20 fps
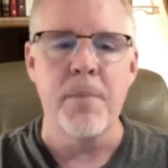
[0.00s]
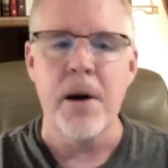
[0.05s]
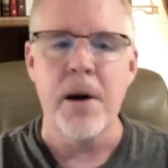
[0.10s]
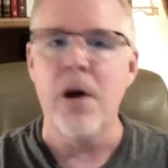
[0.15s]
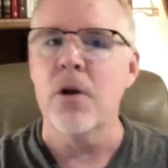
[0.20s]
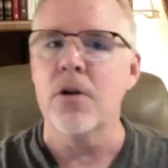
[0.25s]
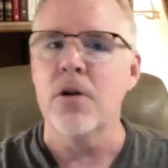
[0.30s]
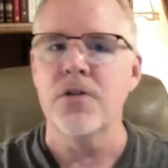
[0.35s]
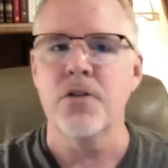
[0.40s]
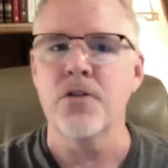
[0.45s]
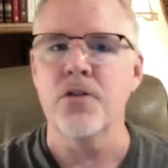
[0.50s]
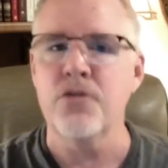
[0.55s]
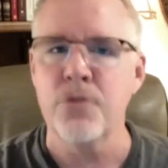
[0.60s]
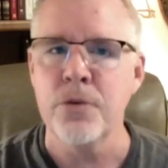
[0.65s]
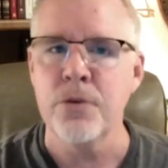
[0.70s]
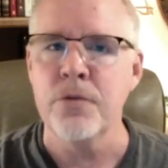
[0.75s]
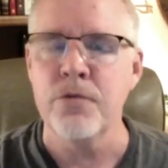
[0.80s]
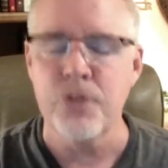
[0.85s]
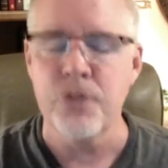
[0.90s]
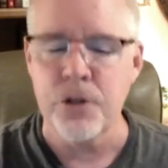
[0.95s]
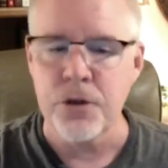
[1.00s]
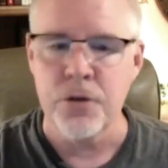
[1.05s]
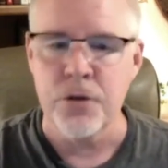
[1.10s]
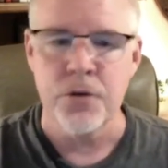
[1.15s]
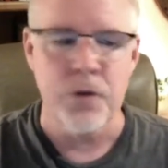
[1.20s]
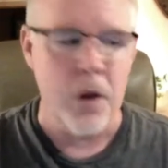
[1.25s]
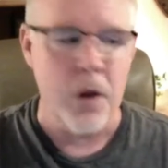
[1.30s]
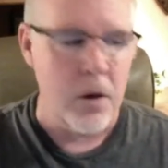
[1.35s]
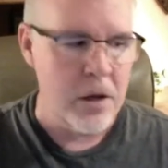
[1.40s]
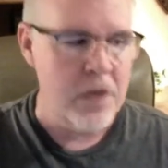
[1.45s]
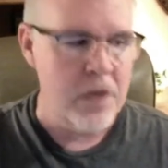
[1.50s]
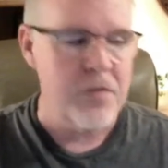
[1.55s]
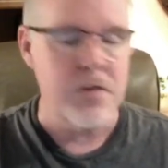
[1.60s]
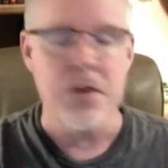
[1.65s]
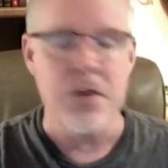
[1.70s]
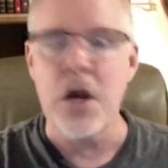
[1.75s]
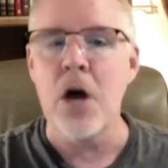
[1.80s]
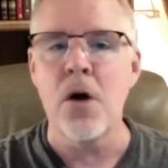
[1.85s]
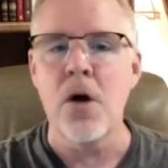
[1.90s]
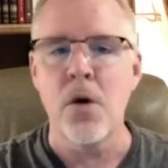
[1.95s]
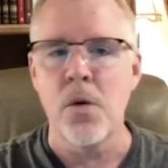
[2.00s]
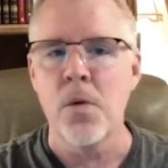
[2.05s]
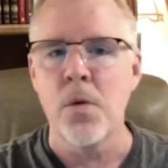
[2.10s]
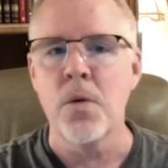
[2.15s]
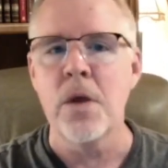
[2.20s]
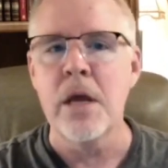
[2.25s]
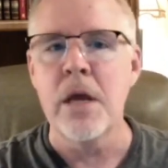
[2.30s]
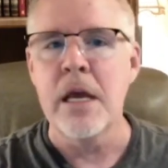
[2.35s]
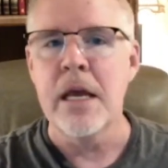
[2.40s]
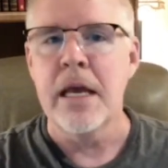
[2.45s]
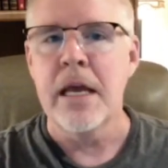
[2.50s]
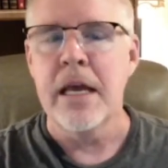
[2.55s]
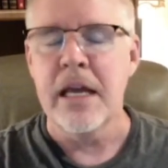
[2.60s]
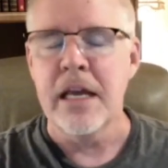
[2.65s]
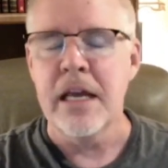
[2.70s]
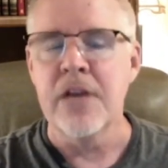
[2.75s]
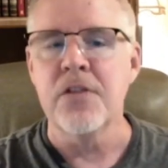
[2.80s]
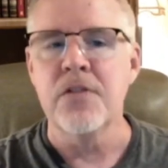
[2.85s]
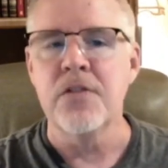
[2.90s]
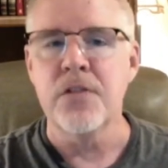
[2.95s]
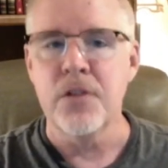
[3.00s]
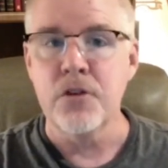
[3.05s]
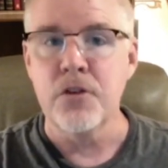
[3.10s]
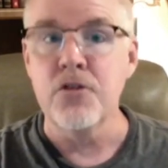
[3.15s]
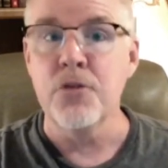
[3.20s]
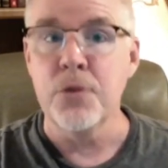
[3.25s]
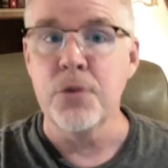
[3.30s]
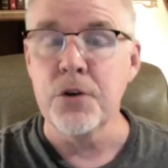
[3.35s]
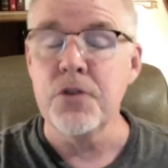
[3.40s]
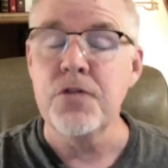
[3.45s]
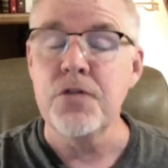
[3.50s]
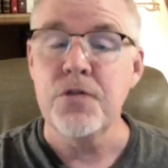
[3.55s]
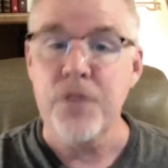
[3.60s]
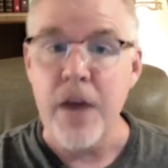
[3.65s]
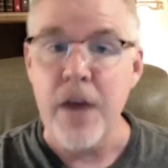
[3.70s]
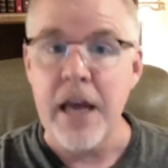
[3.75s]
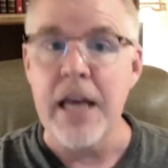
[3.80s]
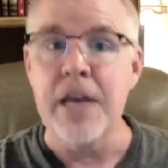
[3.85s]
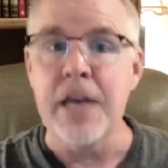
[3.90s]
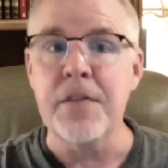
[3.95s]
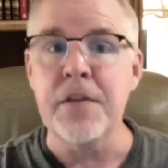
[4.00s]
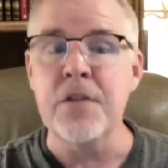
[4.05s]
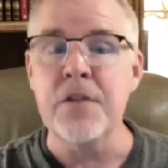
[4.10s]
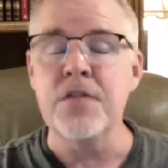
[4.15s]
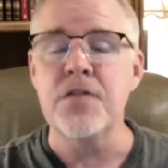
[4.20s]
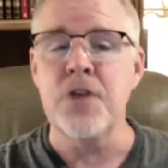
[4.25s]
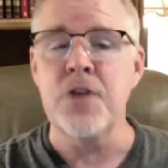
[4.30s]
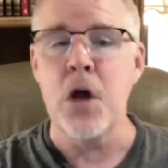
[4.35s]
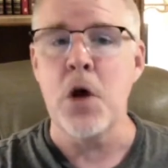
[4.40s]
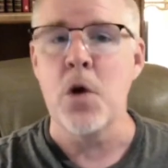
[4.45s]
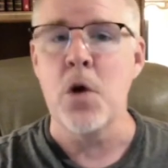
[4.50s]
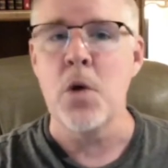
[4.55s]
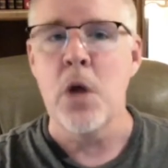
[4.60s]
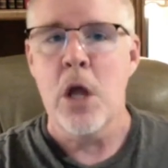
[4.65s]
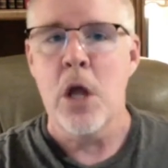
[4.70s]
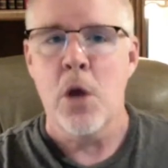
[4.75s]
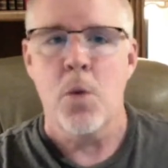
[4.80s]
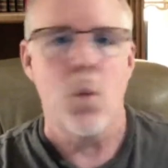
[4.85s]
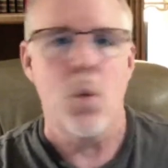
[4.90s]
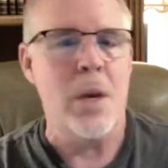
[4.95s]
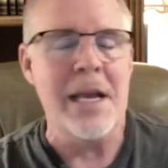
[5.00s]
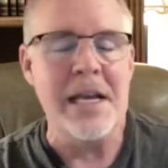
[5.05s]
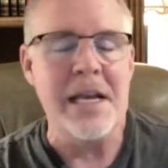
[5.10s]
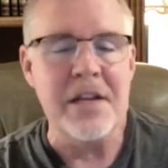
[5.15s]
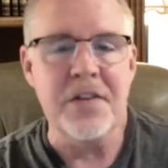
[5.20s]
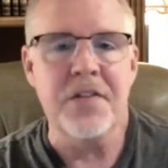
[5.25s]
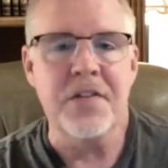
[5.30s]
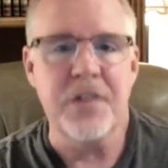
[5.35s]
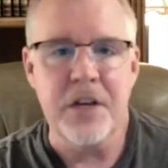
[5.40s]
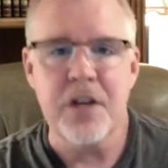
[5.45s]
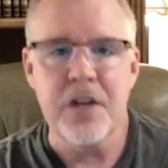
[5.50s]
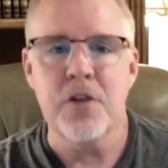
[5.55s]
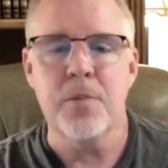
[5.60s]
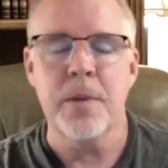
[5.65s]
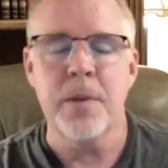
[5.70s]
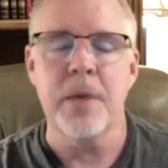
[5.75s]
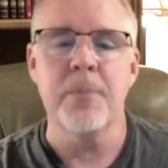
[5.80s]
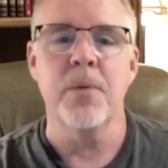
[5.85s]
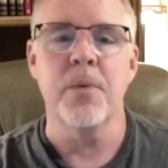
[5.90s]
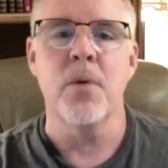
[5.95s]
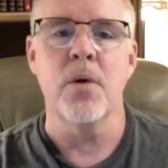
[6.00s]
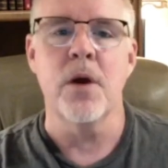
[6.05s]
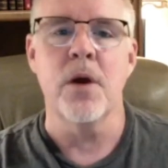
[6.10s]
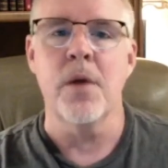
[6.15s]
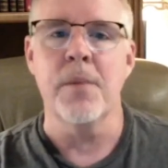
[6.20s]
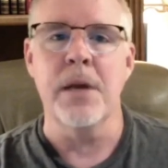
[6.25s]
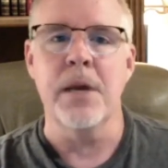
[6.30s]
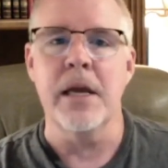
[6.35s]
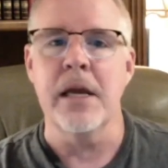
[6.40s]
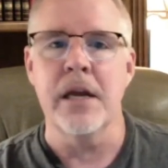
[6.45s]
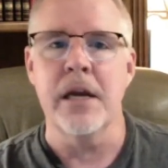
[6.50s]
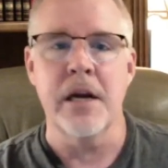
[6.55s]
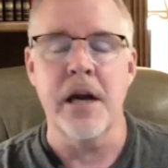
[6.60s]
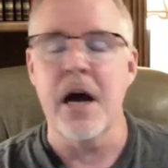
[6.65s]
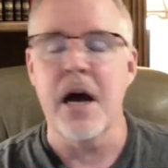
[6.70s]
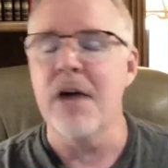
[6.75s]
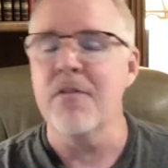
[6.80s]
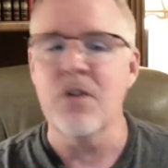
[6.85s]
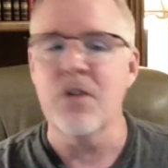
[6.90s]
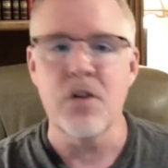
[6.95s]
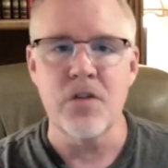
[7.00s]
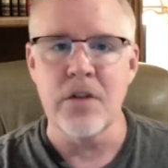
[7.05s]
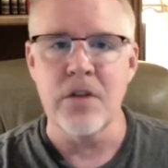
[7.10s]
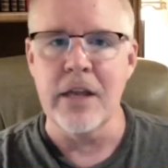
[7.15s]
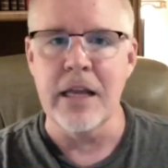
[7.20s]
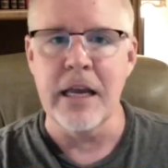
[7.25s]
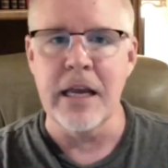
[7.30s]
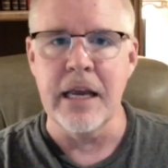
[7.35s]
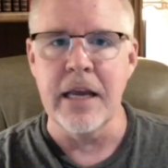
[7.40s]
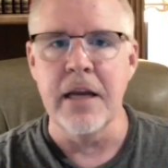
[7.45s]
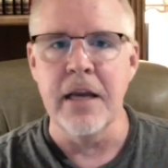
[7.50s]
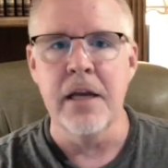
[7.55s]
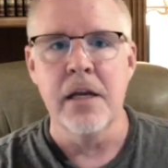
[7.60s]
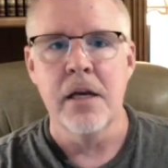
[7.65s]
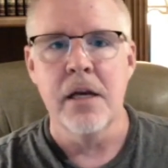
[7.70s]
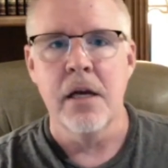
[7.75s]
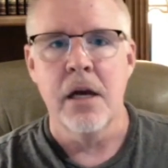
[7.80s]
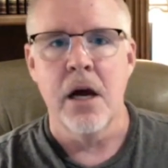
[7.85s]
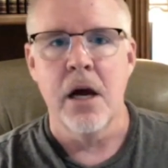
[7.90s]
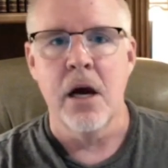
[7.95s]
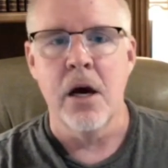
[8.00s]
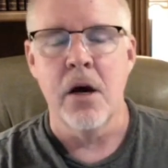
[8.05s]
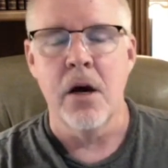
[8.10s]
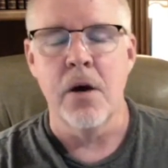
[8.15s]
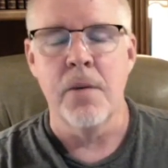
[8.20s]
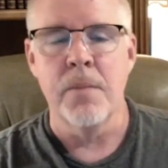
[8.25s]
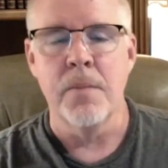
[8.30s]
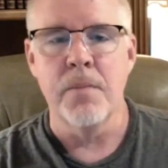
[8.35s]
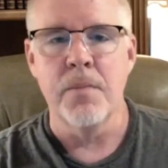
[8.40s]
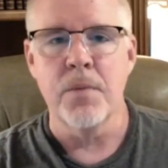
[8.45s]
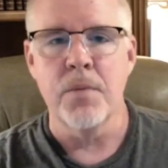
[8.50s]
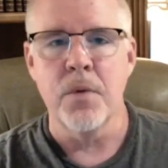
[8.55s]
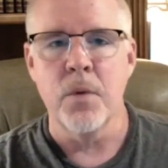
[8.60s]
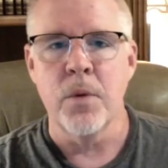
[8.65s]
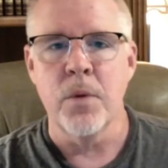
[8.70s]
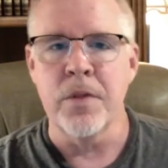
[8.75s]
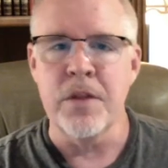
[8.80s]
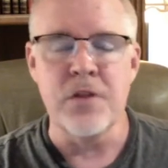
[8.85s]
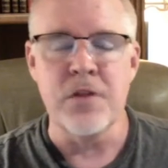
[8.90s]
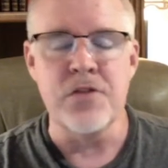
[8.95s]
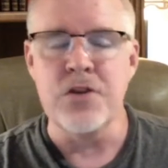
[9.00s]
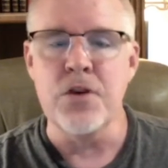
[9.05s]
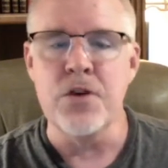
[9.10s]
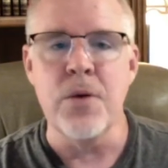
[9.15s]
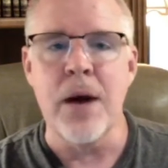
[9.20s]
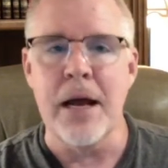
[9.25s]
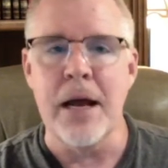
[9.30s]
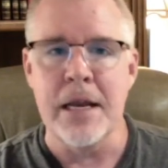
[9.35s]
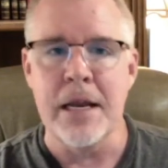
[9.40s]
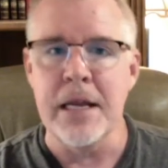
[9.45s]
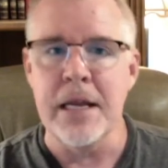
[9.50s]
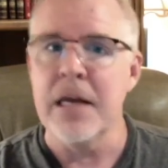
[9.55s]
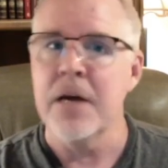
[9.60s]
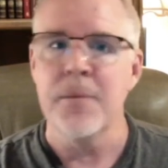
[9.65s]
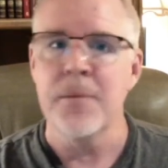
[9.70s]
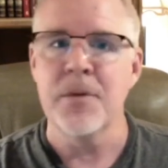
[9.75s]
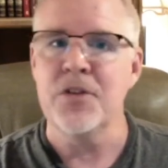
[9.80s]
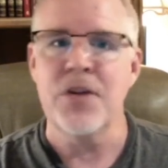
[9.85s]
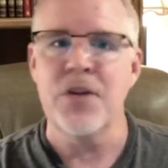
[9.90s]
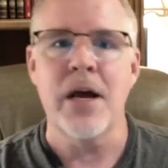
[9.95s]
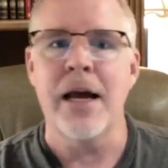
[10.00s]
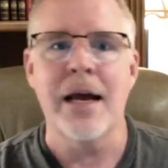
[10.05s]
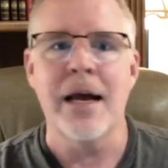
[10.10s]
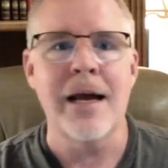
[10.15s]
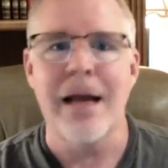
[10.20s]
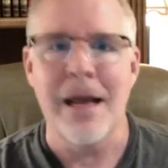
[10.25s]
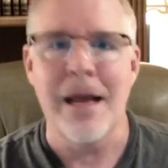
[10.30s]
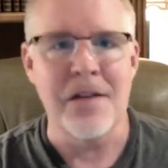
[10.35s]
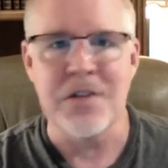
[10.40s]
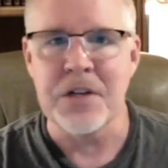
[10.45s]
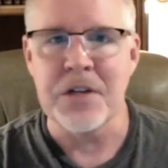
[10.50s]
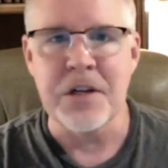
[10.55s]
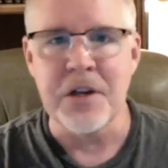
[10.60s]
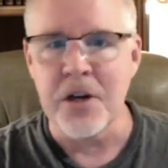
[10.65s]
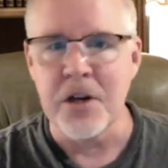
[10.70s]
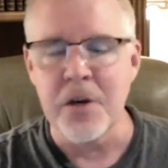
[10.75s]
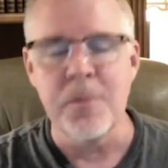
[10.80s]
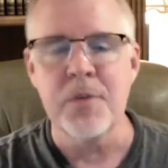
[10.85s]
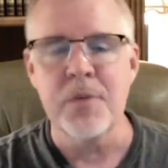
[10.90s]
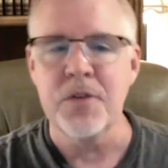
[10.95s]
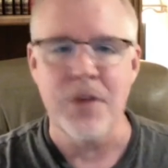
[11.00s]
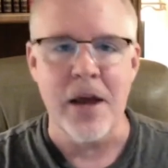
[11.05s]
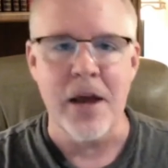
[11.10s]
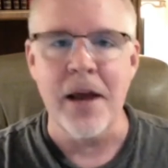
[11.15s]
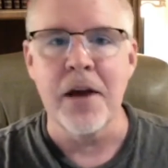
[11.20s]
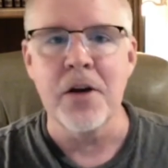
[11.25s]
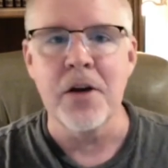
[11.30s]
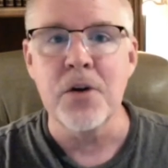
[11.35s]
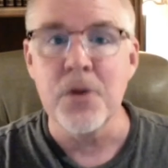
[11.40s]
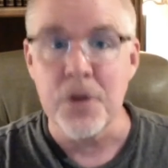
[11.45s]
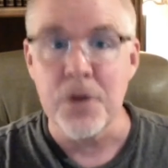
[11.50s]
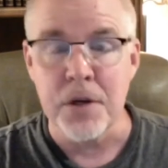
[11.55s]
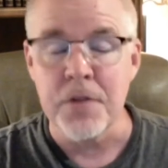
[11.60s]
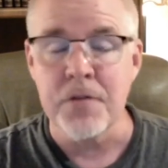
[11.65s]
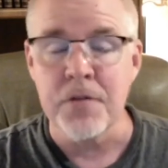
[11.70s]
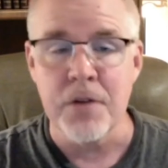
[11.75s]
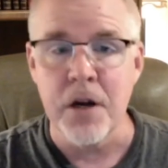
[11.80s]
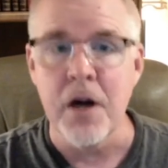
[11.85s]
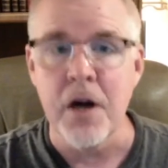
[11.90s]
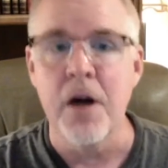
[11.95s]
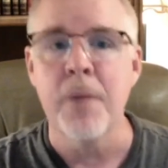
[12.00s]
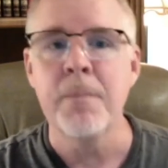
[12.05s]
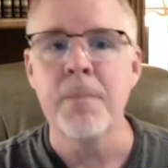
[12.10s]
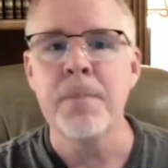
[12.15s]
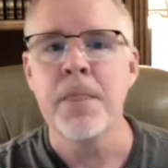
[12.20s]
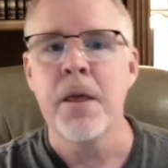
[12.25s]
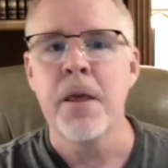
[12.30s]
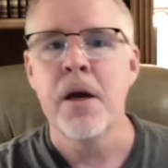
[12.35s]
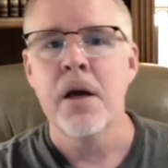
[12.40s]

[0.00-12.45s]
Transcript: Paul is a Jew of Jews. All he's known is the Jewish faith. And so when he sees people coming in, and obviously with this new idea, Messiah hasn't come. Messiah couldn't have come.